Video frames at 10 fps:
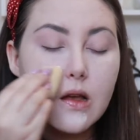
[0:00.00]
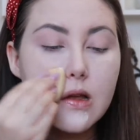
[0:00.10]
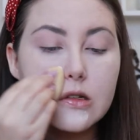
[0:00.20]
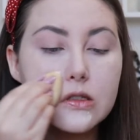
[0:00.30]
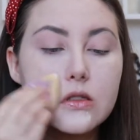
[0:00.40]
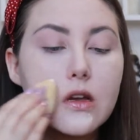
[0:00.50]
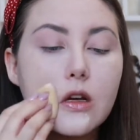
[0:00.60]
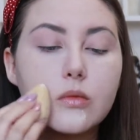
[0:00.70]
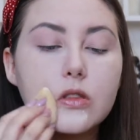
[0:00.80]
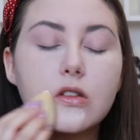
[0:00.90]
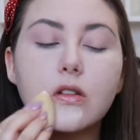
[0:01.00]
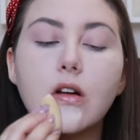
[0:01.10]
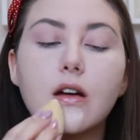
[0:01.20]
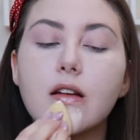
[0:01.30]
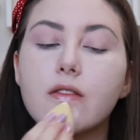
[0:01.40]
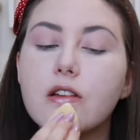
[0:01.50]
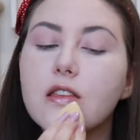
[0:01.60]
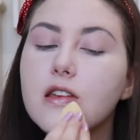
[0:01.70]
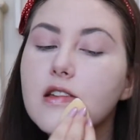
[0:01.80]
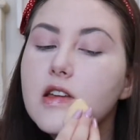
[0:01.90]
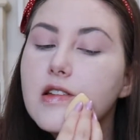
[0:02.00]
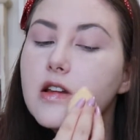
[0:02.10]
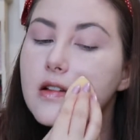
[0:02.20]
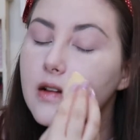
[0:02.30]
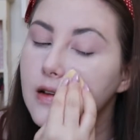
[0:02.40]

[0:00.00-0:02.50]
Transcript: It just helps to lock everything in.